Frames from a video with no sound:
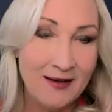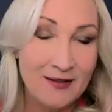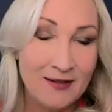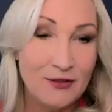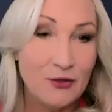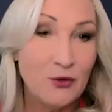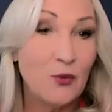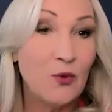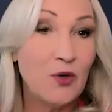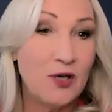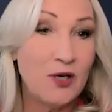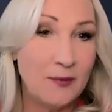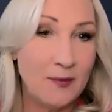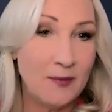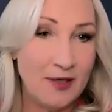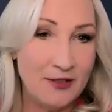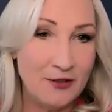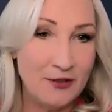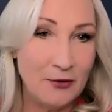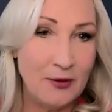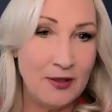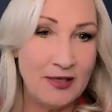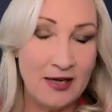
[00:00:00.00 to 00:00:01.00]
So what am I
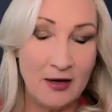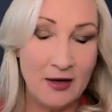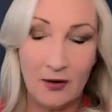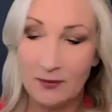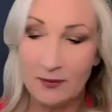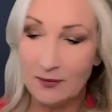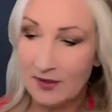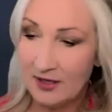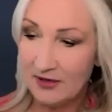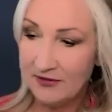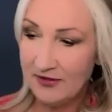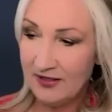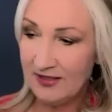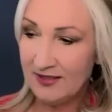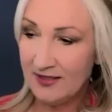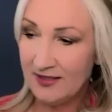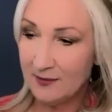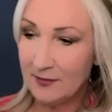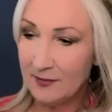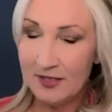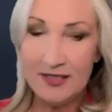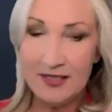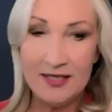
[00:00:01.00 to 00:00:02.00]
doing now? I'm giving
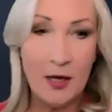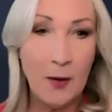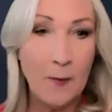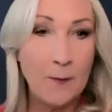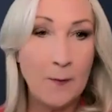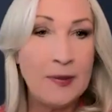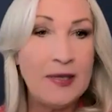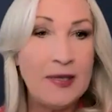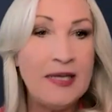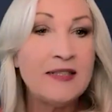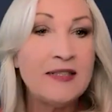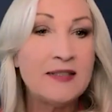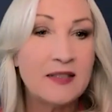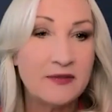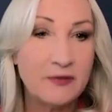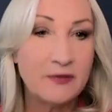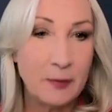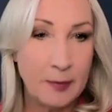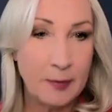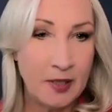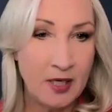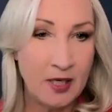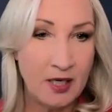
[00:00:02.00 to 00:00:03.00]
somebody a piece of
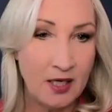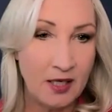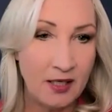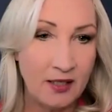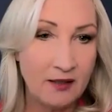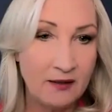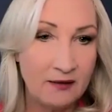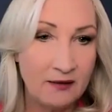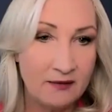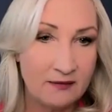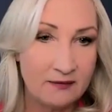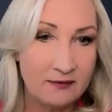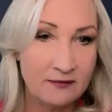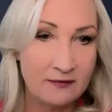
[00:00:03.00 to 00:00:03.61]
a pie